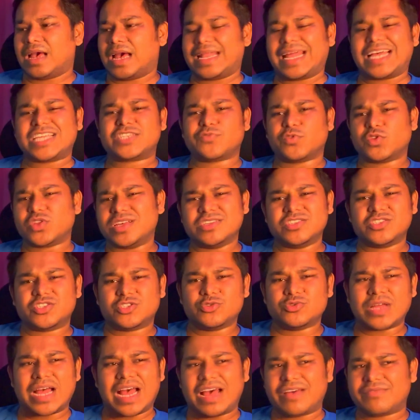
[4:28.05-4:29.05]
And as for the
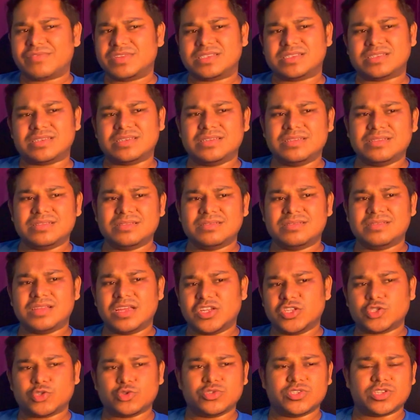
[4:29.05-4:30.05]
institute, I haven't seen the
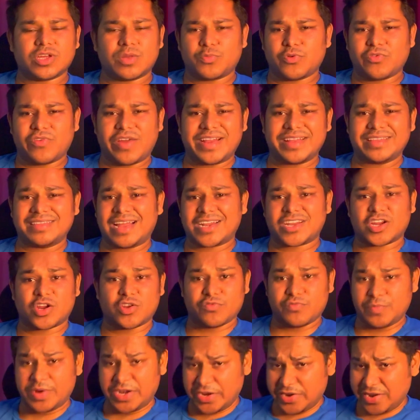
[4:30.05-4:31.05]
institutes are providing that kind
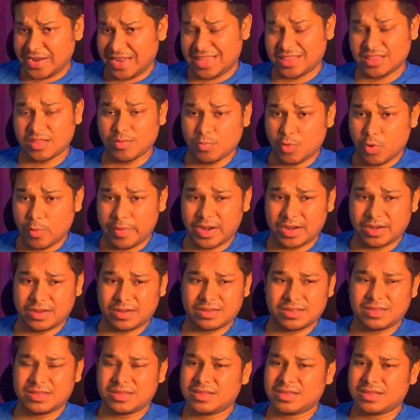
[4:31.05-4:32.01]
of material at the moment.